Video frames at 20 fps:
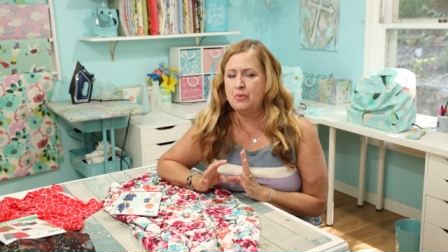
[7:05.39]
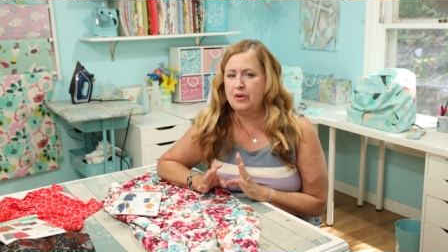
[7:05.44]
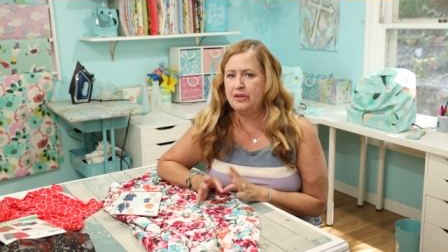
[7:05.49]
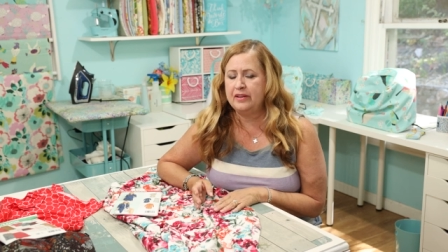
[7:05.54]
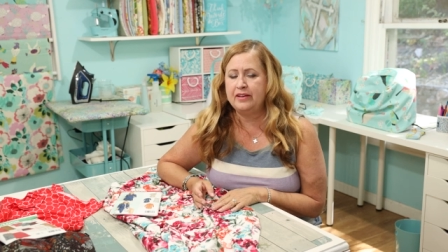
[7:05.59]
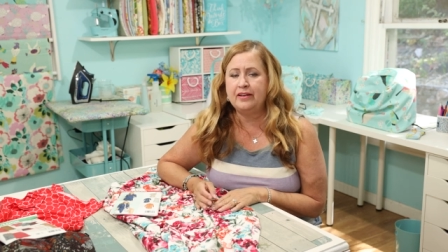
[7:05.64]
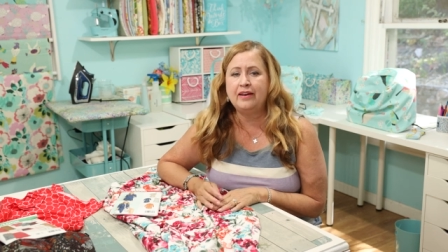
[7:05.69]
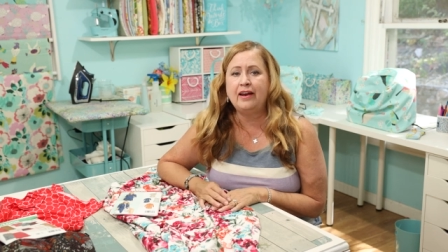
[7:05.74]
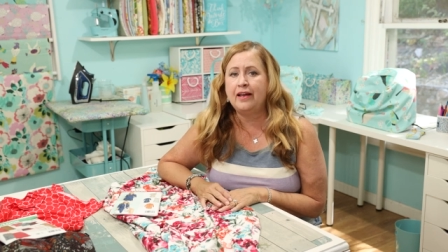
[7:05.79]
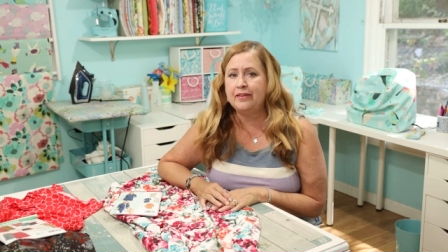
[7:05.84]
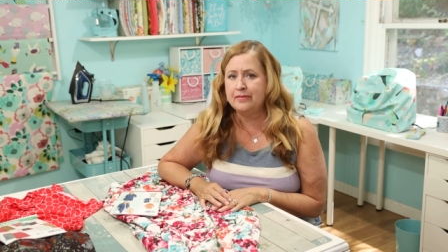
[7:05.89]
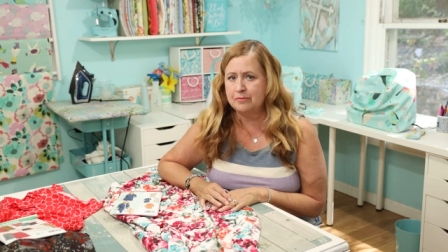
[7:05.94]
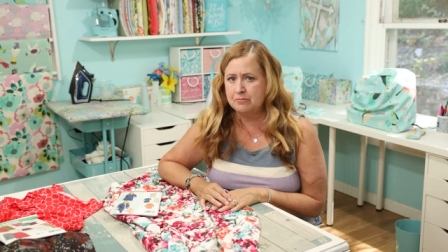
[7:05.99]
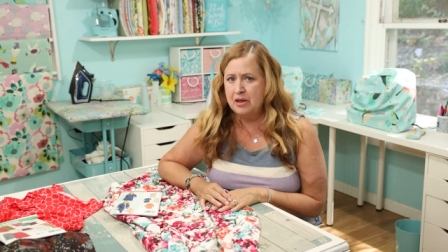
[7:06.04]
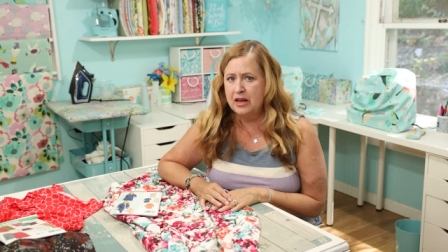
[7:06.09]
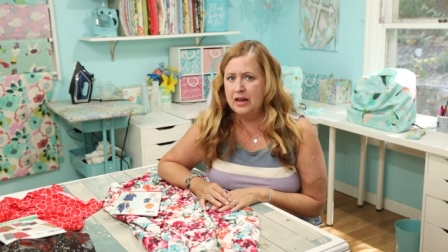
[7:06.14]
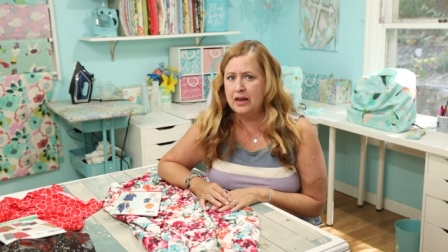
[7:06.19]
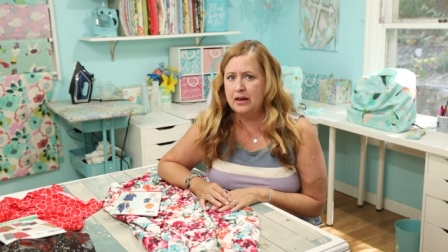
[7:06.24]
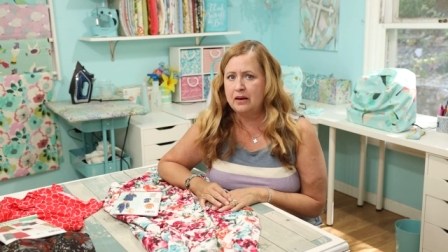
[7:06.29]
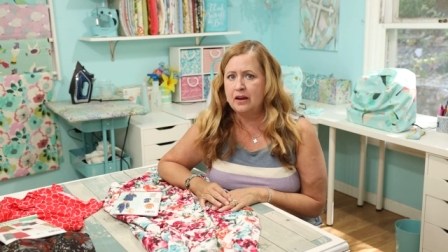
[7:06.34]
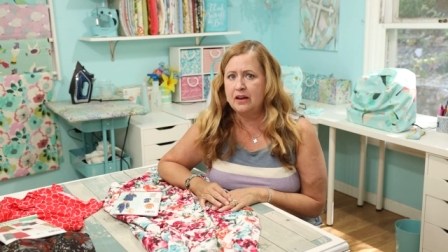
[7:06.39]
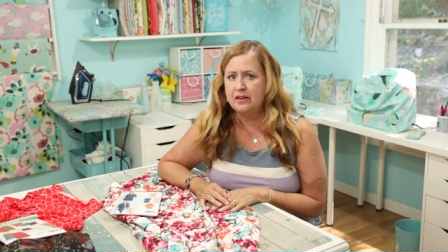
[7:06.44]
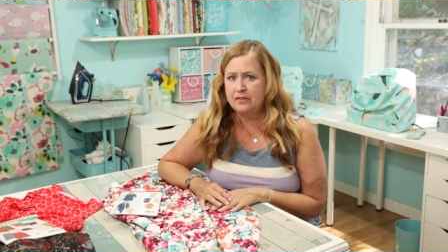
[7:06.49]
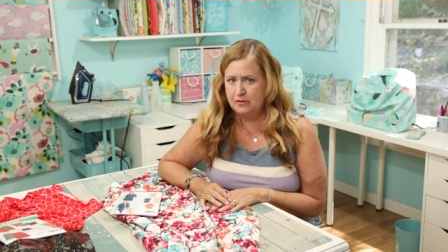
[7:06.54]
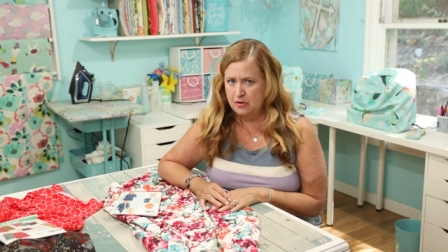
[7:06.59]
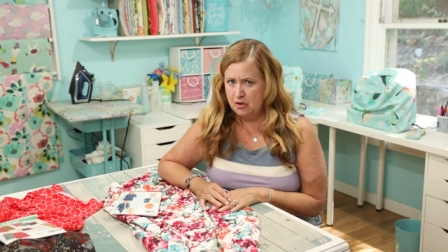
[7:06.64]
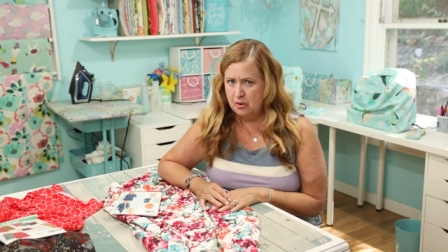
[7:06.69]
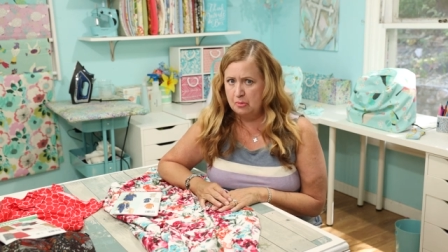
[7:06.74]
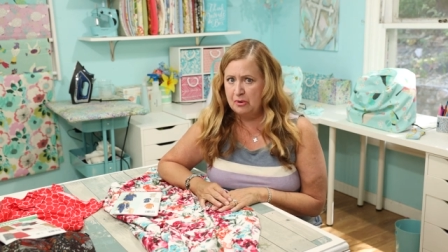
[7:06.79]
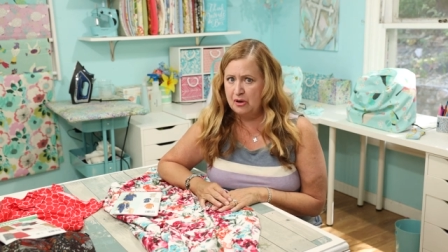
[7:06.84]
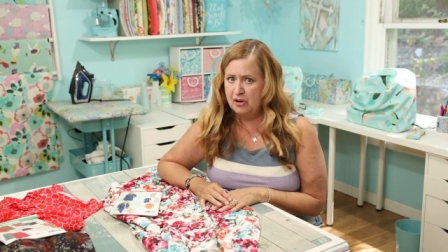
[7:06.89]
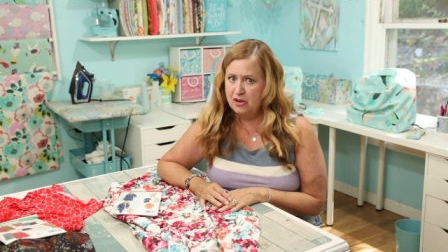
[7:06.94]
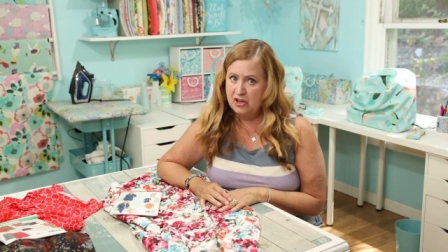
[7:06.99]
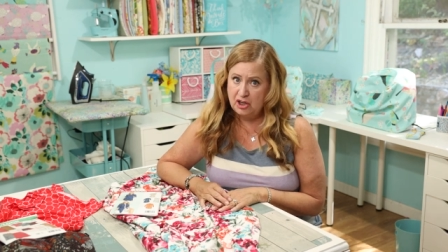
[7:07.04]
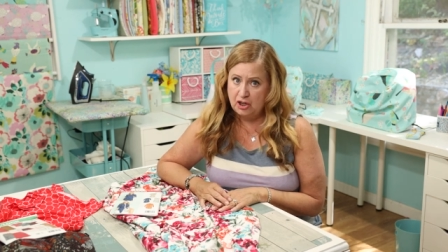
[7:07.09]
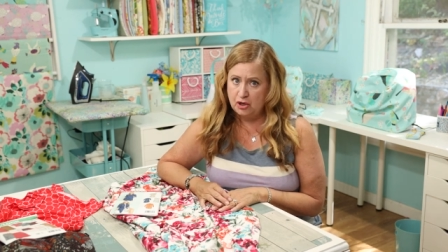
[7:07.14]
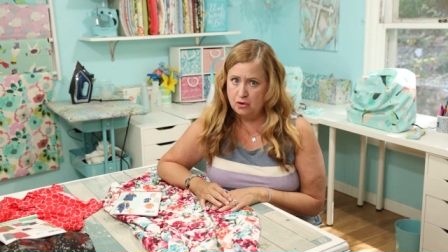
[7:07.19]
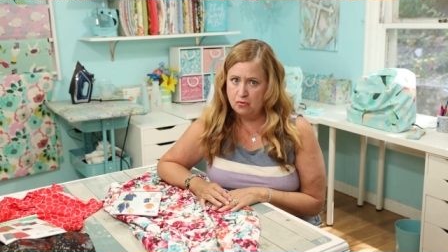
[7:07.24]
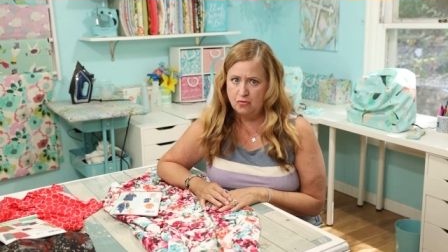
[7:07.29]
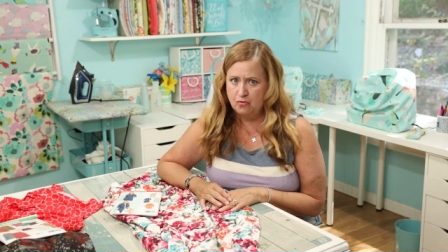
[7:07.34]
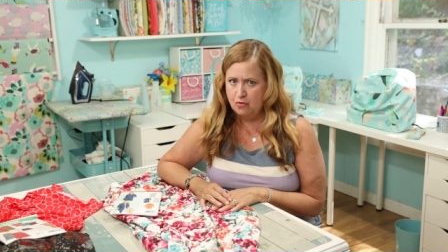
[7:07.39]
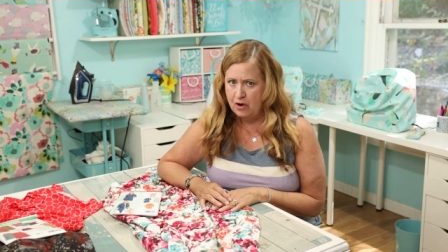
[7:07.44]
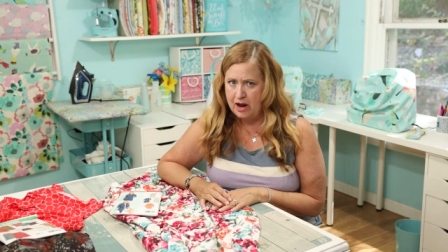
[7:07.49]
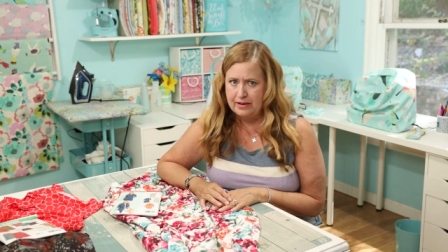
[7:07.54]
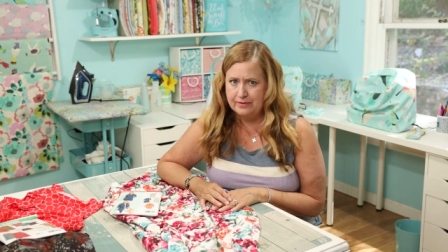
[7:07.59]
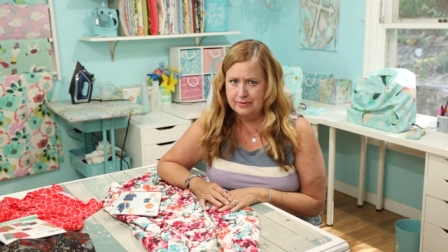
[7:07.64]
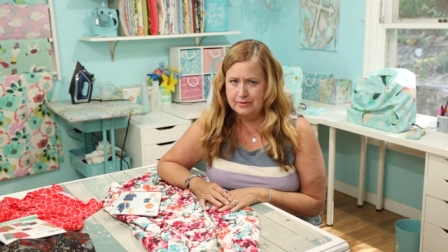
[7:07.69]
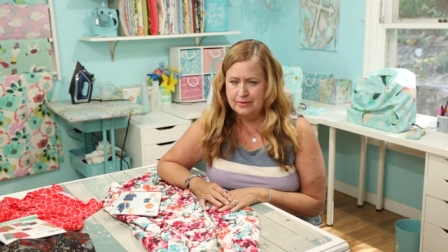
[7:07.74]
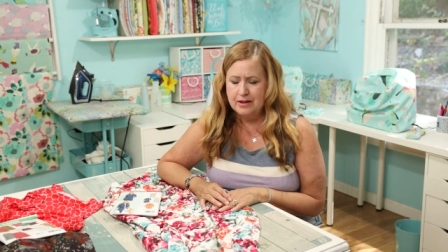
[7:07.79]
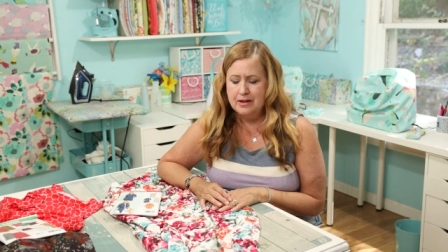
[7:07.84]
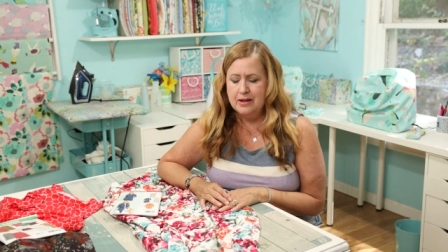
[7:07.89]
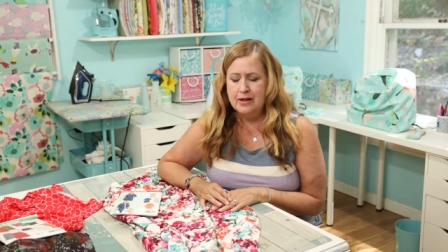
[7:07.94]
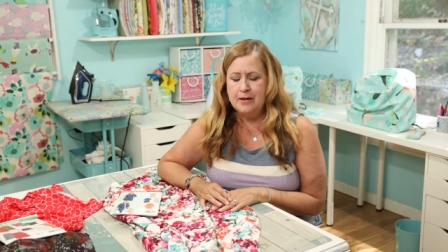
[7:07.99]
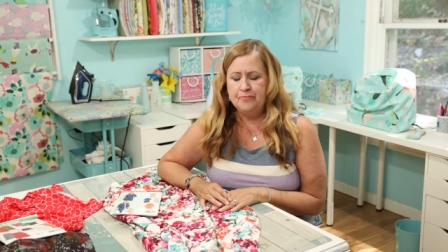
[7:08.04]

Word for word: Well, it has made a super cute dress,